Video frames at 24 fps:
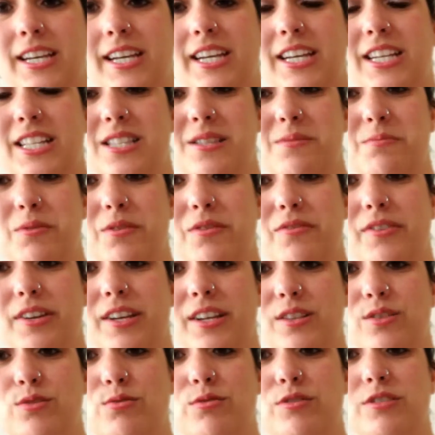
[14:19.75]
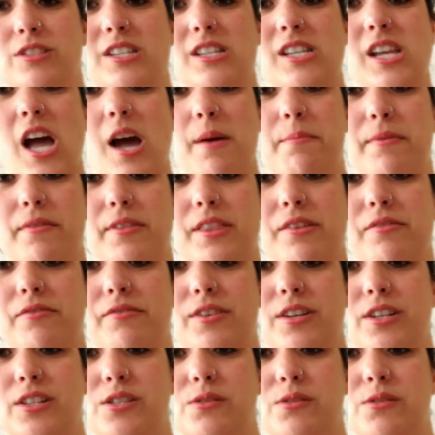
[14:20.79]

it's moving towards the top of the foot.